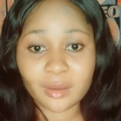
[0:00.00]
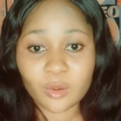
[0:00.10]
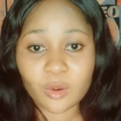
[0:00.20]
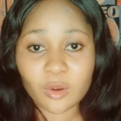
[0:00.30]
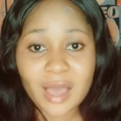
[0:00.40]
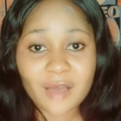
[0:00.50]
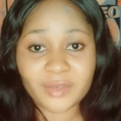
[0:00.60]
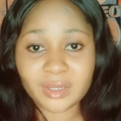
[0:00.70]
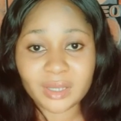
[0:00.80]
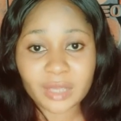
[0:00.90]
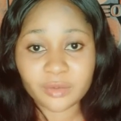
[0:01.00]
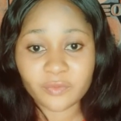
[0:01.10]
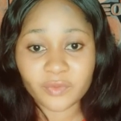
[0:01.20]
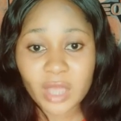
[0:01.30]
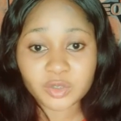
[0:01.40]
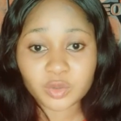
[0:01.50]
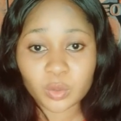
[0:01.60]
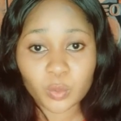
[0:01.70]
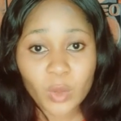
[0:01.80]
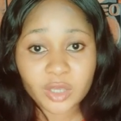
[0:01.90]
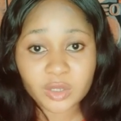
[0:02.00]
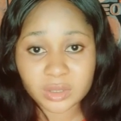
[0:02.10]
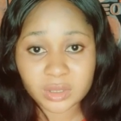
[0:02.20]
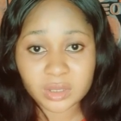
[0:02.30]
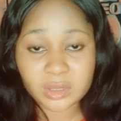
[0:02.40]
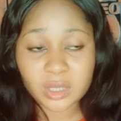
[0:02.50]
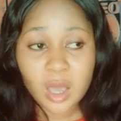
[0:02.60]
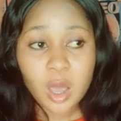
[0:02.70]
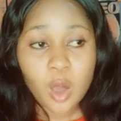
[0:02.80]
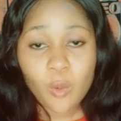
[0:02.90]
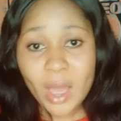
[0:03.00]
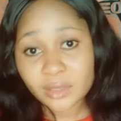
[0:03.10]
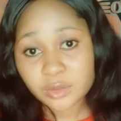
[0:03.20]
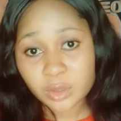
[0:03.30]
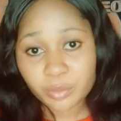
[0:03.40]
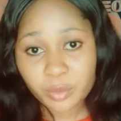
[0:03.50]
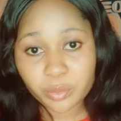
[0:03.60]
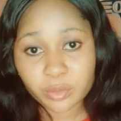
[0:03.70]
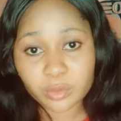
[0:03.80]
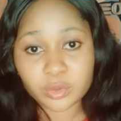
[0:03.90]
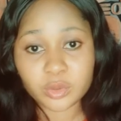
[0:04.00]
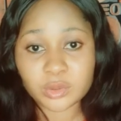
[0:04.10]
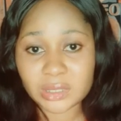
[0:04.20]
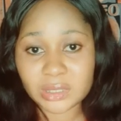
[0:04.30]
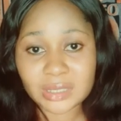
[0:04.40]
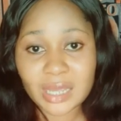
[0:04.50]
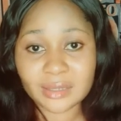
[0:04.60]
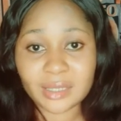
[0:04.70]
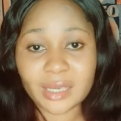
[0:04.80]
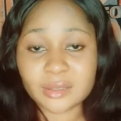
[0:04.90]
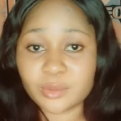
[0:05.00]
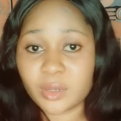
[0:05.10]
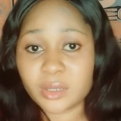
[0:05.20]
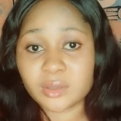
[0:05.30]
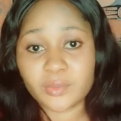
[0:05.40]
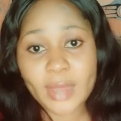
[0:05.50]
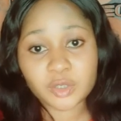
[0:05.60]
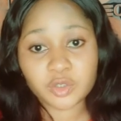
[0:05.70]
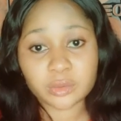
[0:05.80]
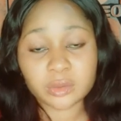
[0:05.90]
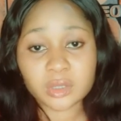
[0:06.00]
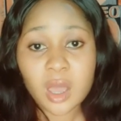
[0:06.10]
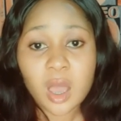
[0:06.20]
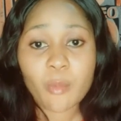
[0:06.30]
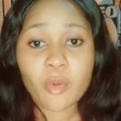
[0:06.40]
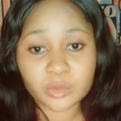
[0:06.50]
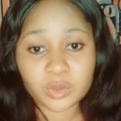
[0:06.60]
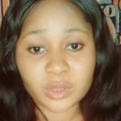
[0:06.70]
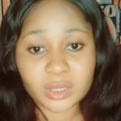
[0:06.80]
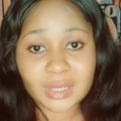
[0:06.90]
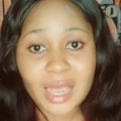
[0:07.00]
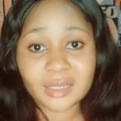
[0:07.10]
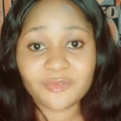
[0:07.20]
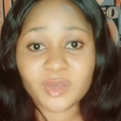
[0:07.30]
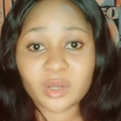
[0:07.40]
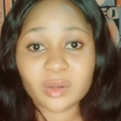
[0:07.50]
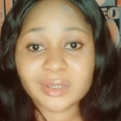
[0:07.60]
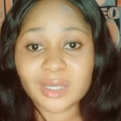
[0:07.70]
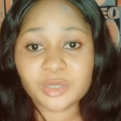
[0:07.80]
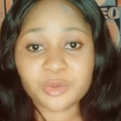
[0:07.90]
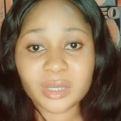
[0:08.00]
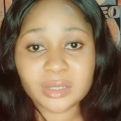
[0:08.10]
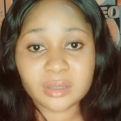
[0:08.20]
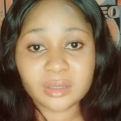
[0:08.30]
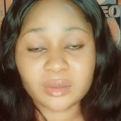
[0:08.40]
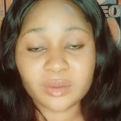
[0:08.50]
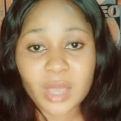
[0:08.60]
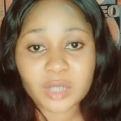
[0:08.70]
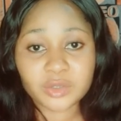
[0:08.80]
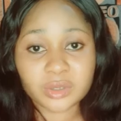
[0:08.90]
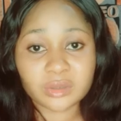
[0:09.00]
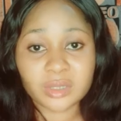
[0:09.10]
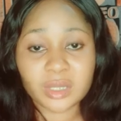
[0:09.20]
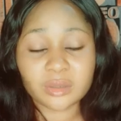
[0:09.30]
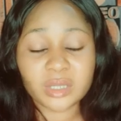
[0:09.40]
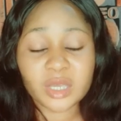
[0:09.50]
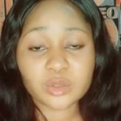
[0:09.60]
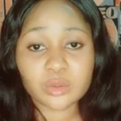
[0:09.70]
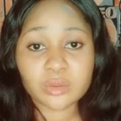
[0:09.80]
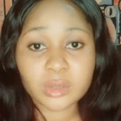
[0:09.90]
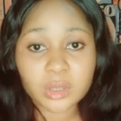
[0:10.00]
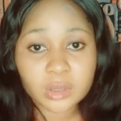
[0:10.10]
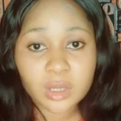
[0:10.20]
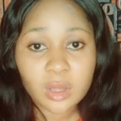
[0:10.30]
or have any kind of reaction while using it. Why some people use it and they experience reactions, but if you're not experiencing any reaction, then there is no need